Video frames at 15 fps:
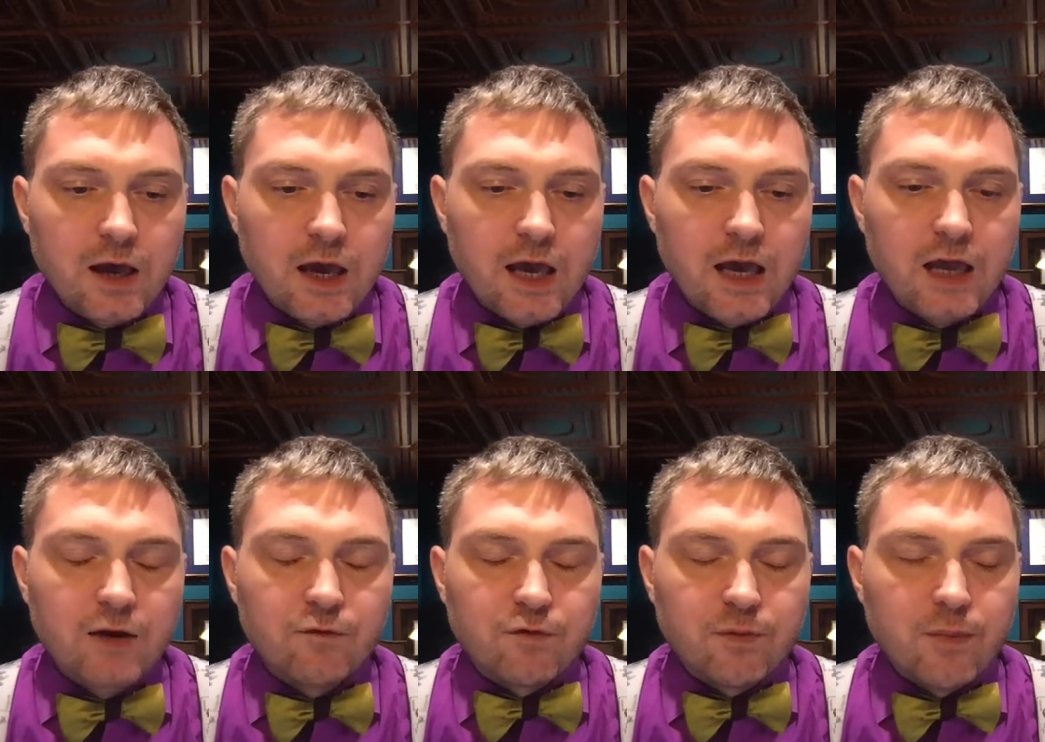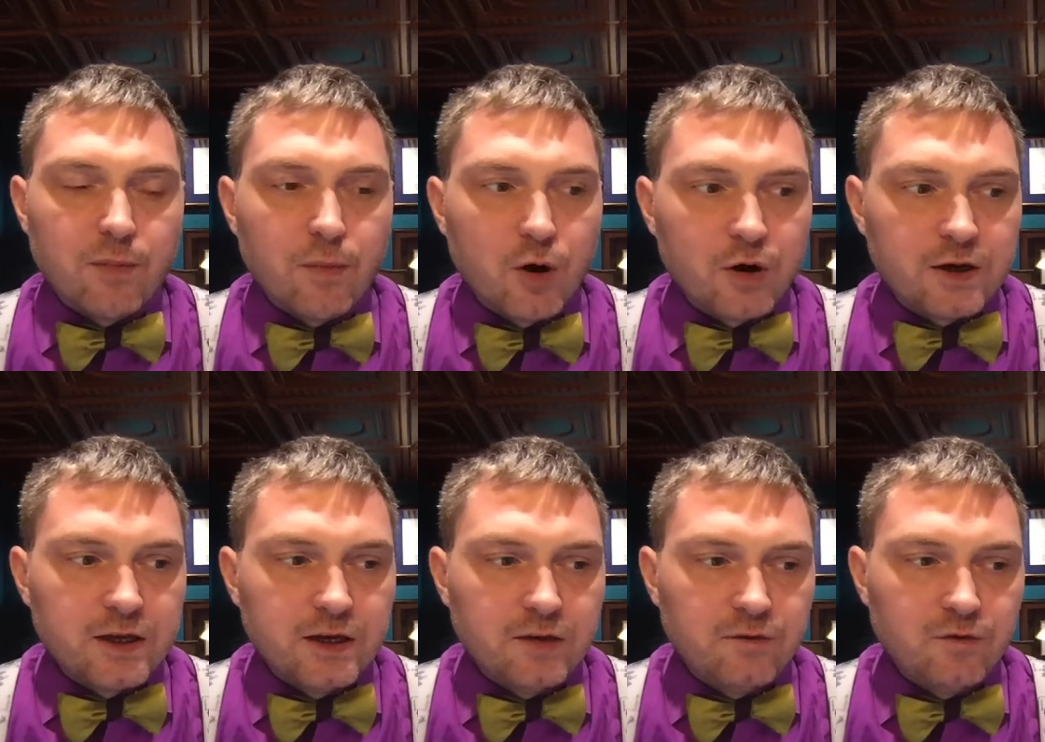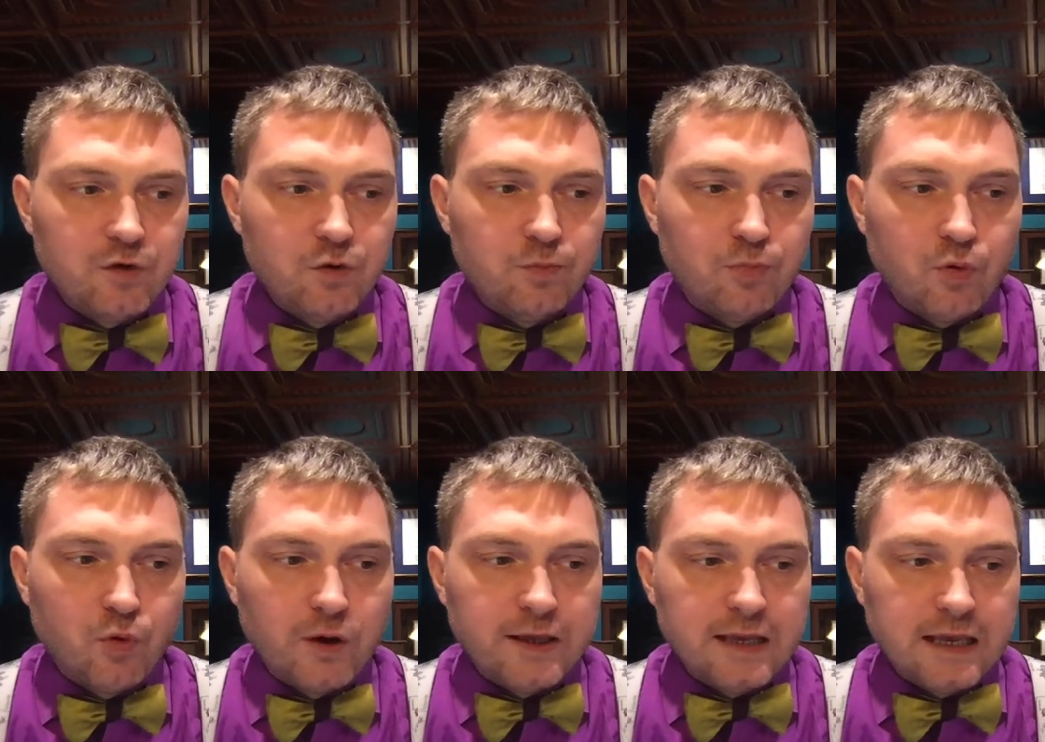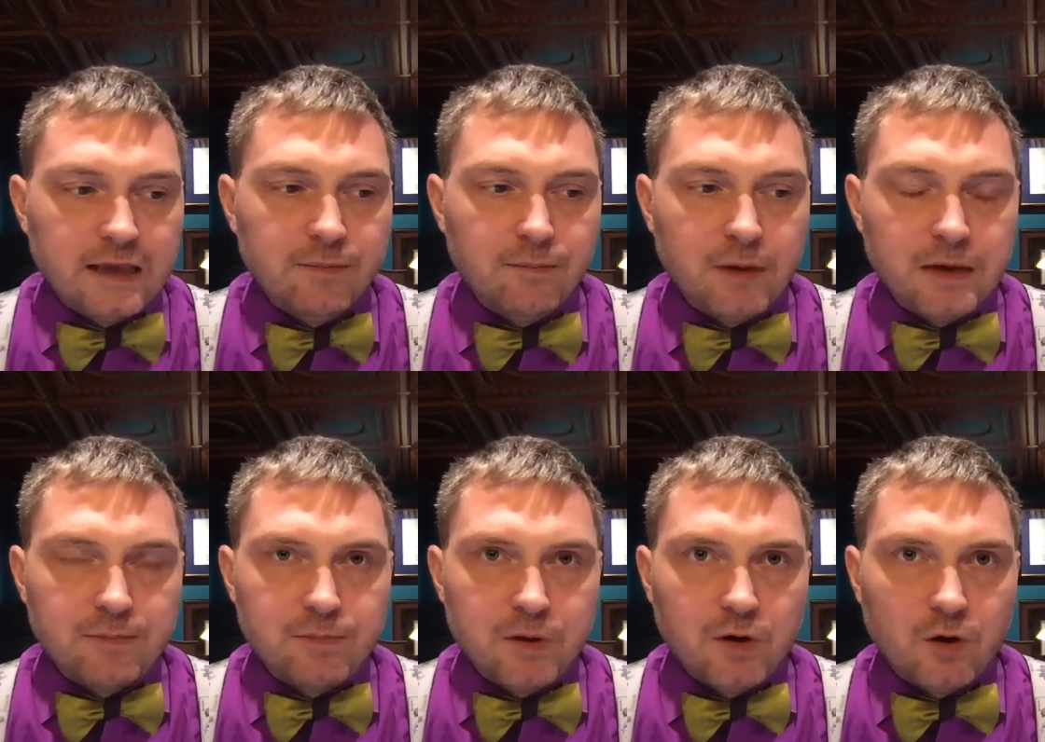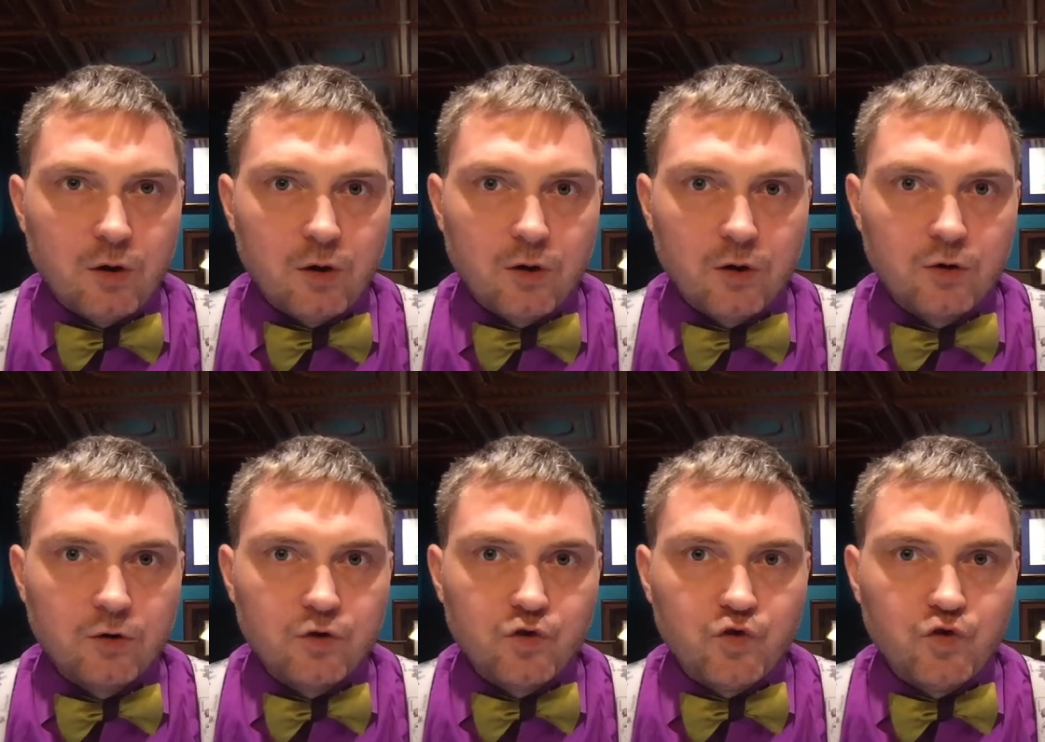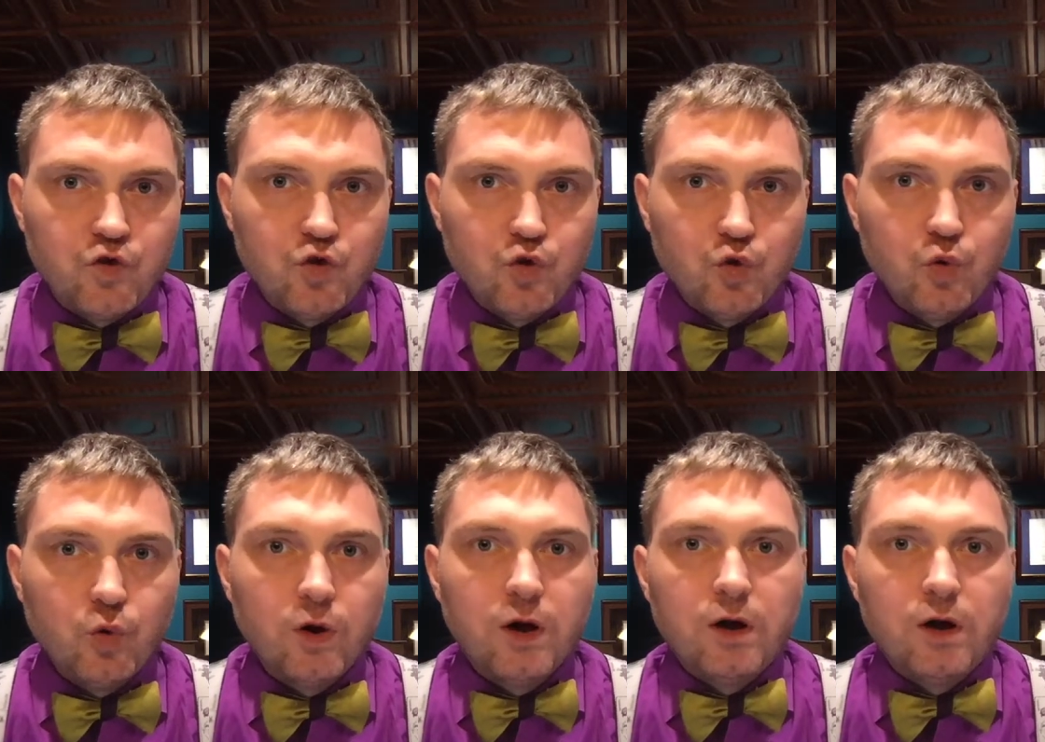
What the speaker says: And from a marketing viewpoint, it might be hard to